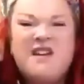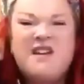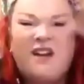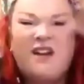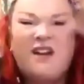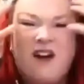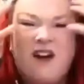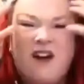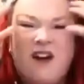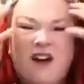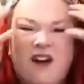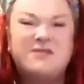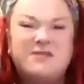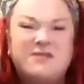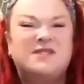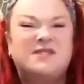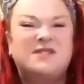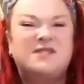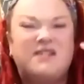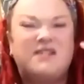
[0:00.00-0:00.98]
curled,
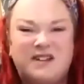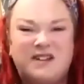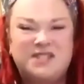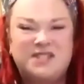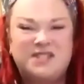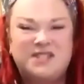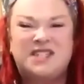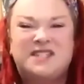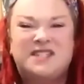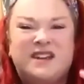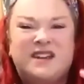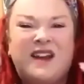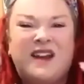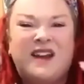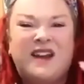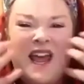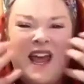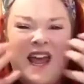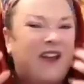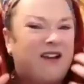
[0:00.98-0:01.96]
crunchy grey
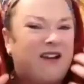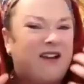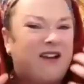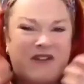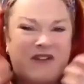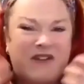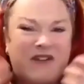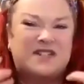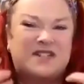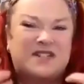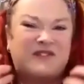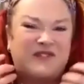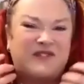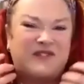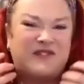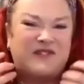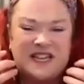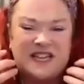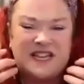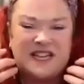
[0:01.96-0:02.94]
hair around her
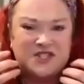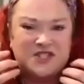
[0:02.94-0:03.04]
face. And she